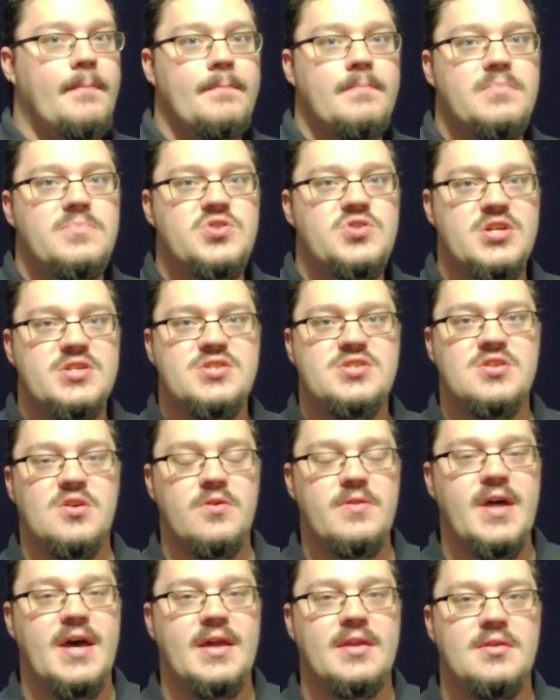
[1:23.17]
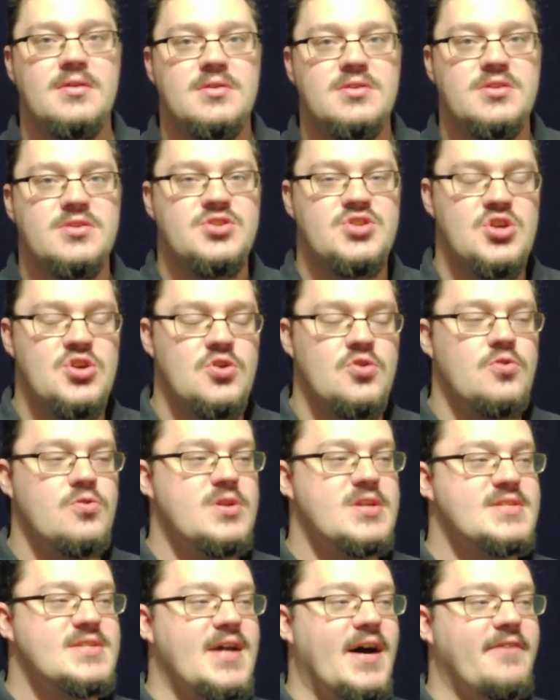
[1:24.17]
just so that two
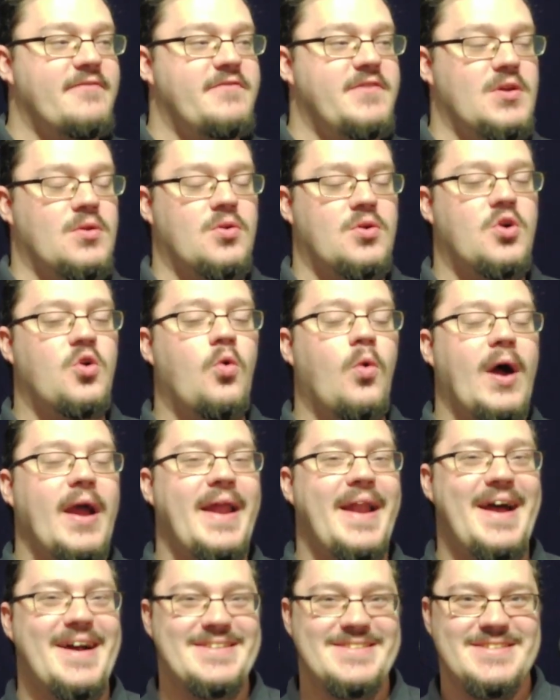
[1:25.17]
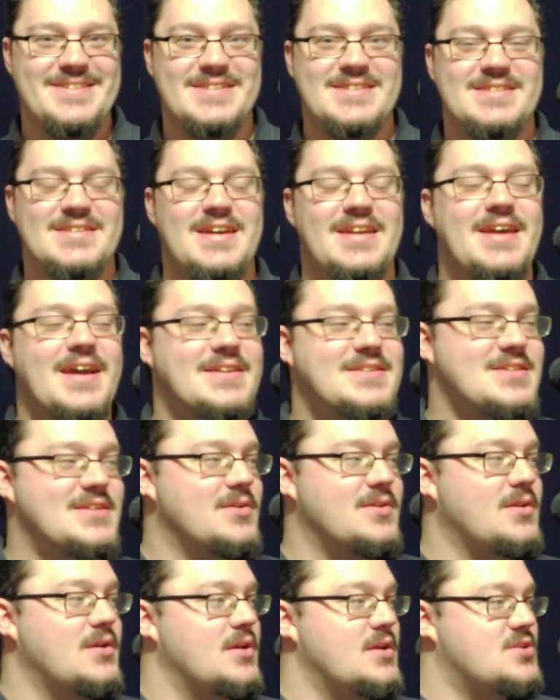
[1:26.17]
does not feel quite as
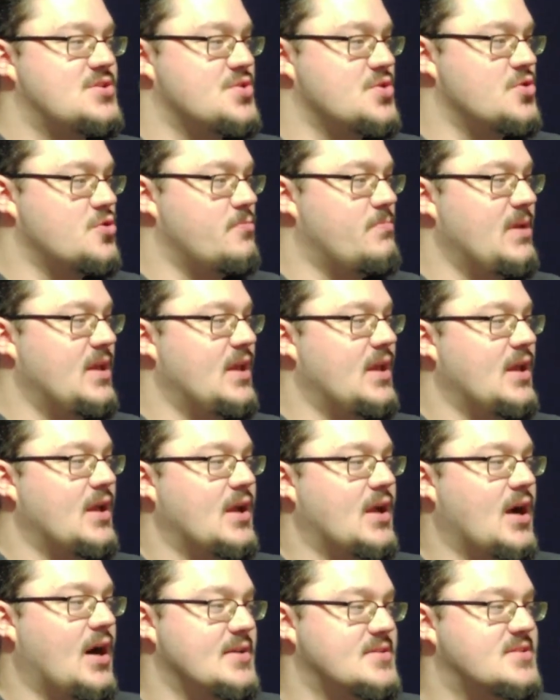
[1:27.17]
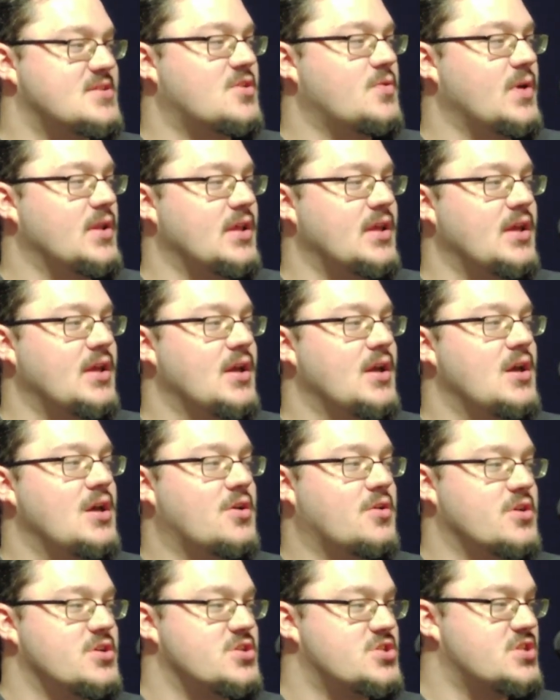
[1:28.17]
disconnected to being consequently
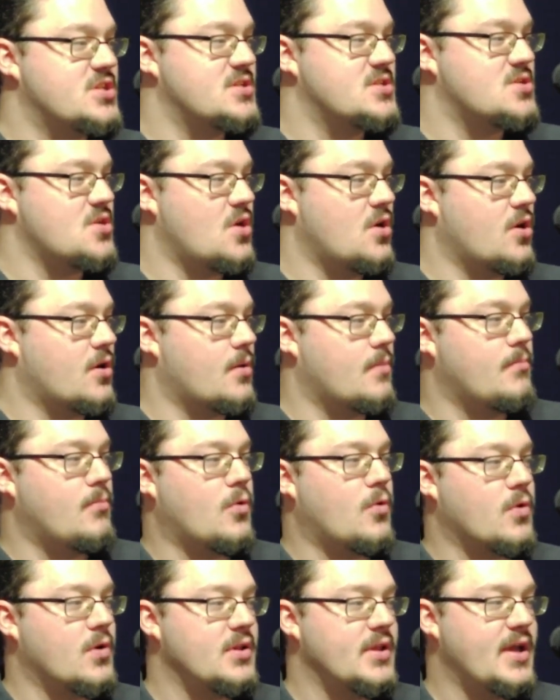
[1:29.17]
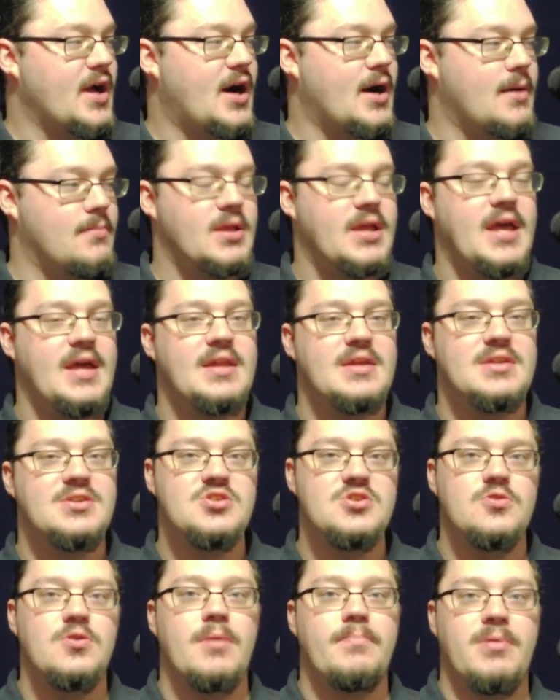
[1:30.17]
Christians are morally obligated
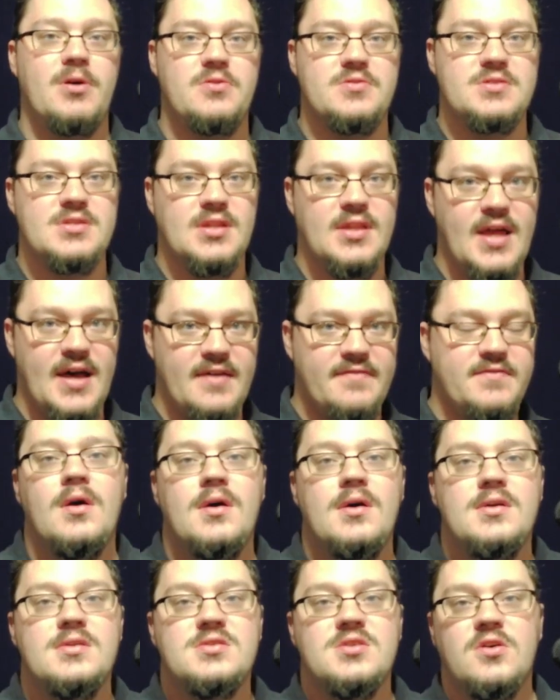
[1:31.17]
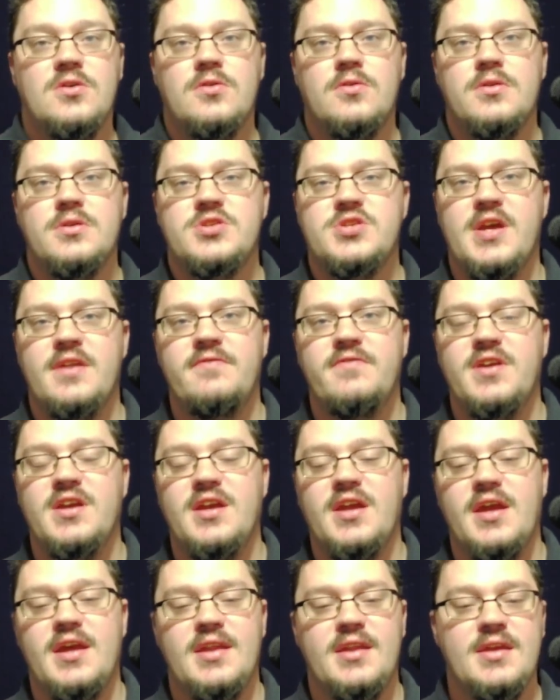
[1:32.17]
to oppose the left. So Shenvi,
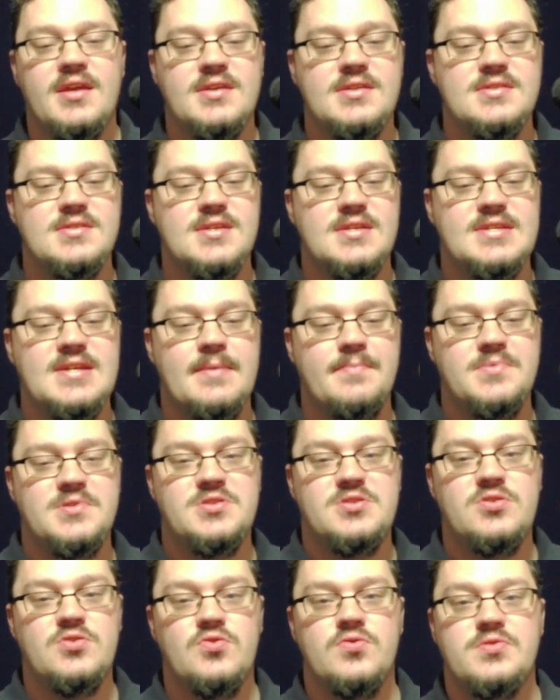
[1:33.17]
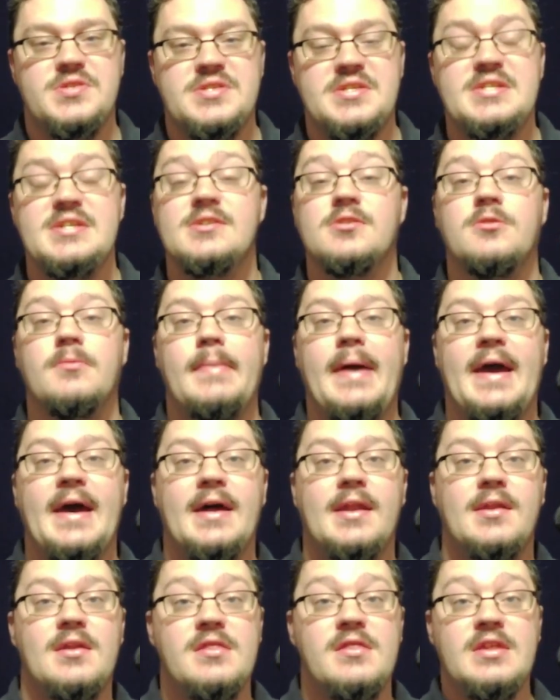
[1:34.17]
in his attempt to steel
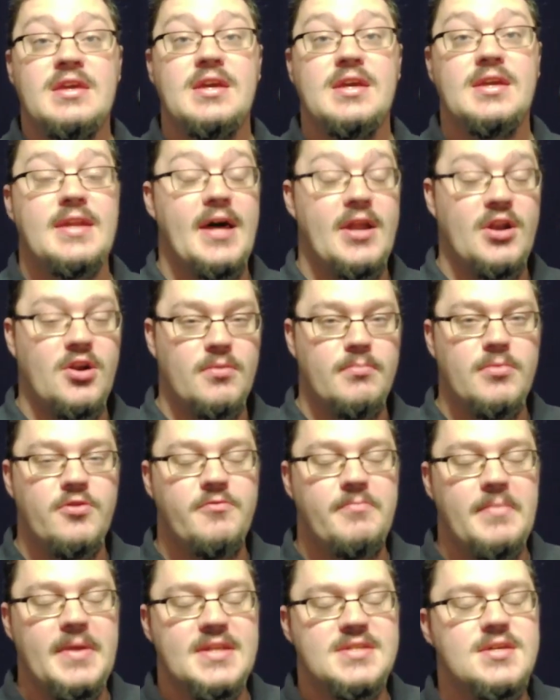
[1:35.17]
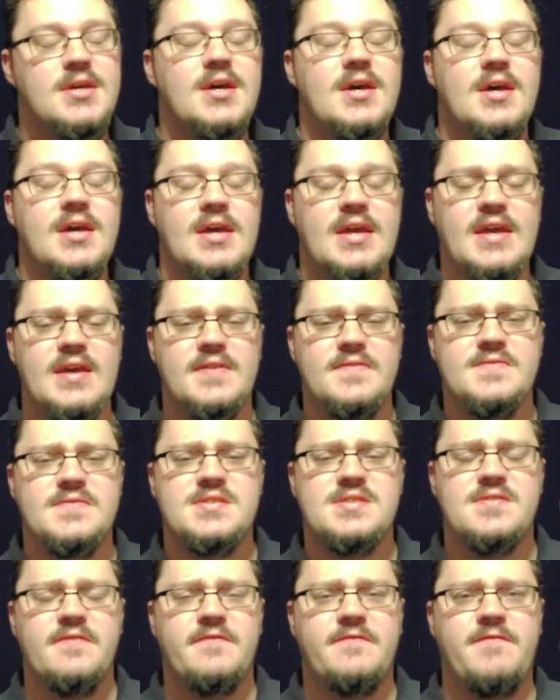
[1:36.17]
man the NETTR movement,
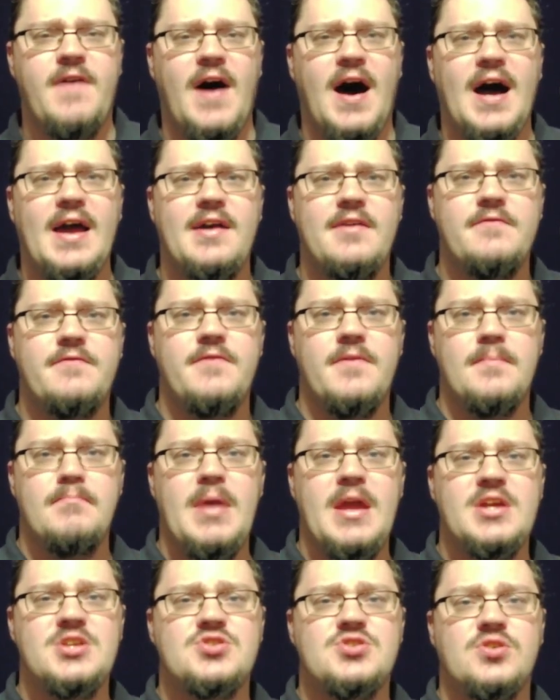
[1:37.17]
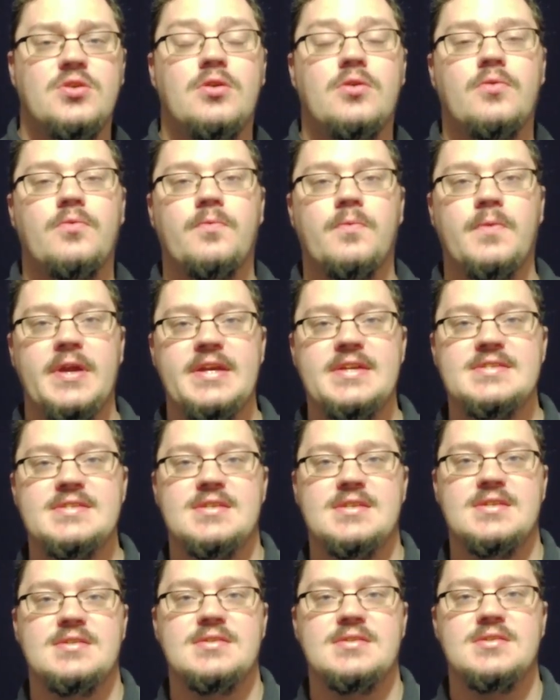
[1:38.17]
gives five major
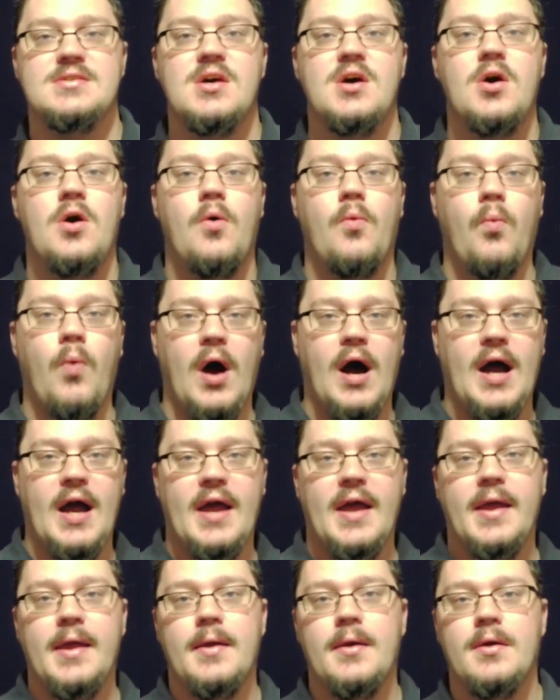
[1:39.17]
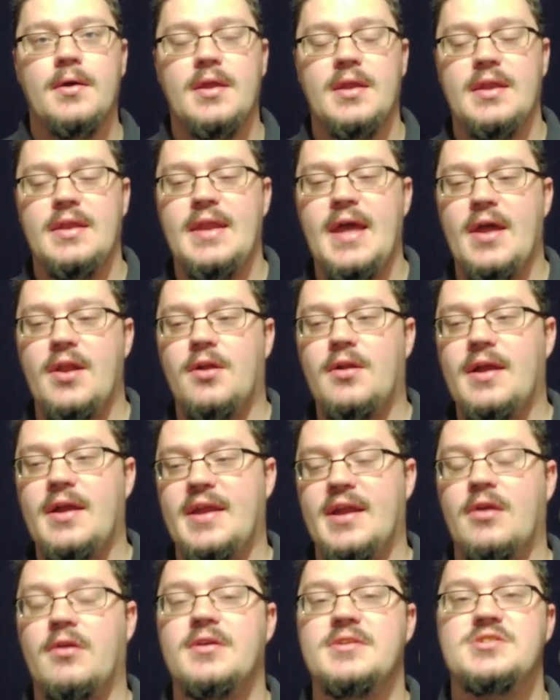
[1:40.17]
reasons why NETTR
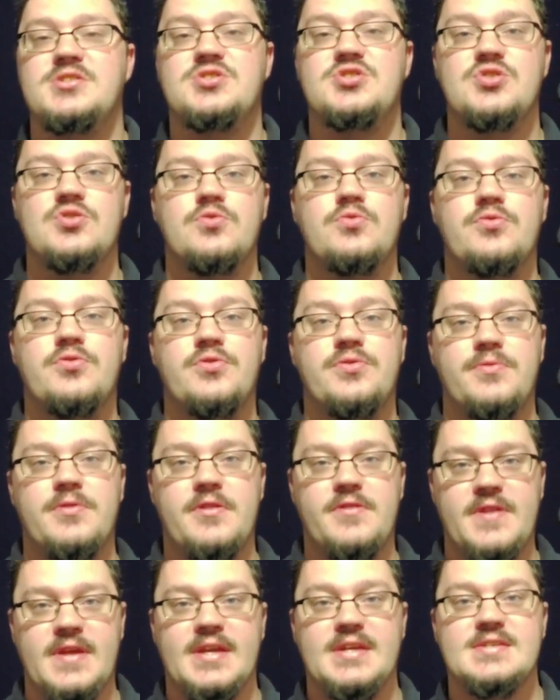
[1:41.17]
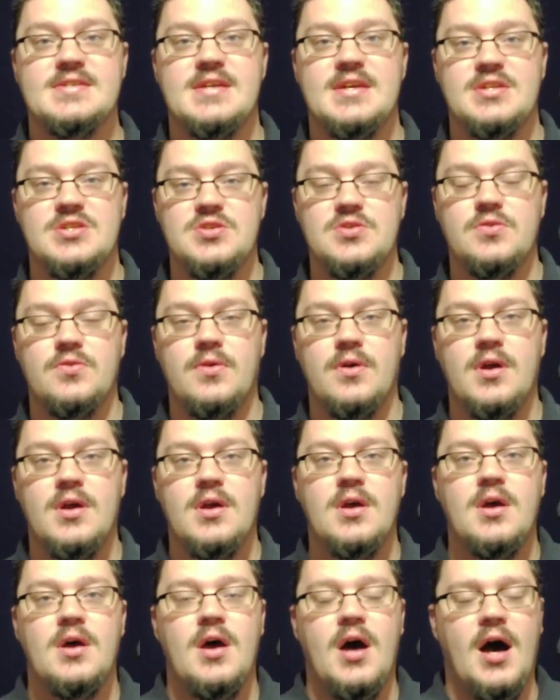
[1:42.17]
adherents do the things they do.
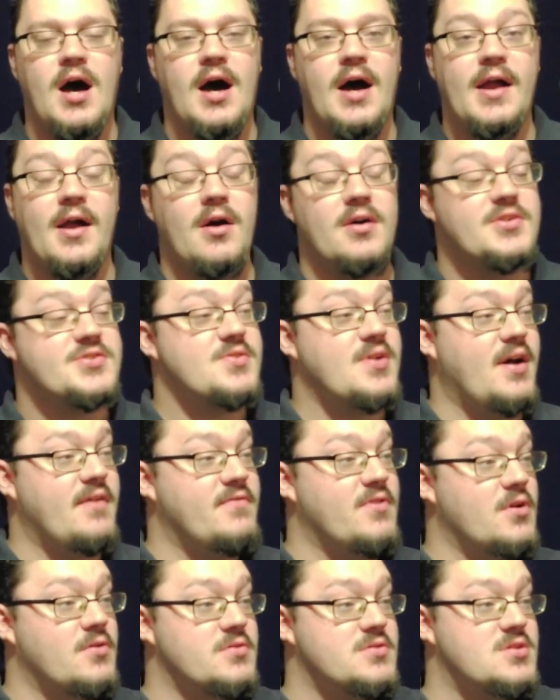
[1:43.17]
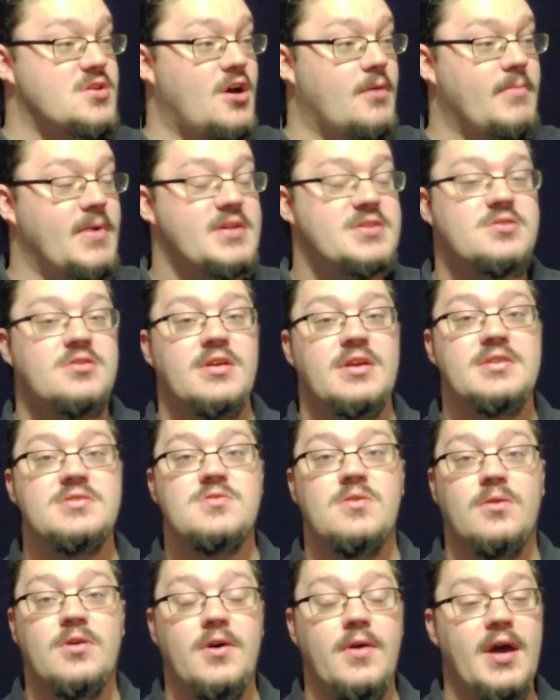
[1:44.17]
I also have those on my screen, so
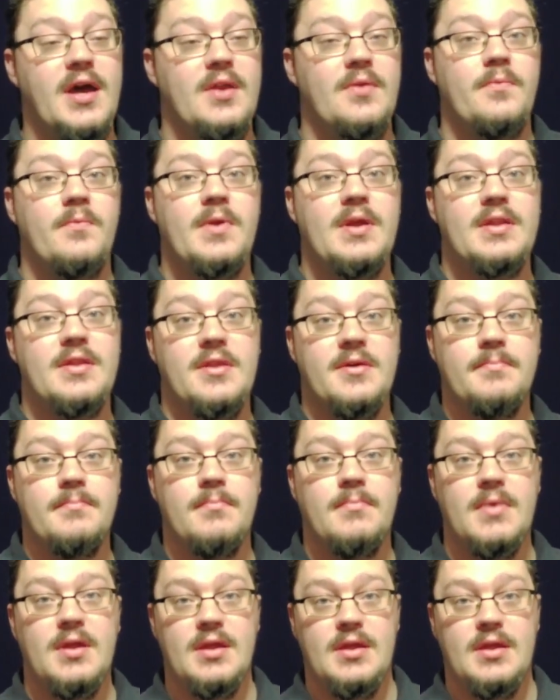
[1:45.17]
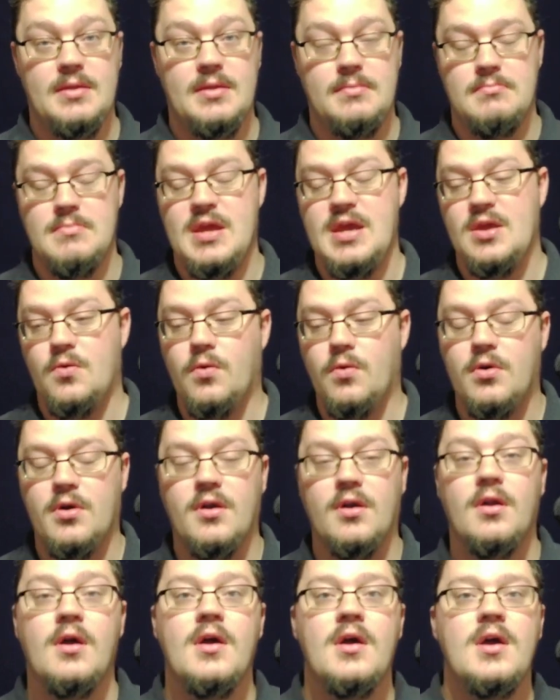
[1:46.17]
I'll go ahead and read them in
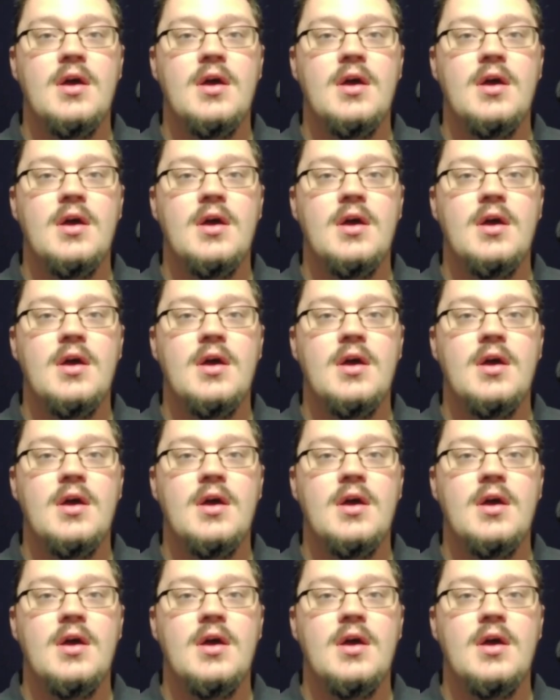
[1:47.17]
order.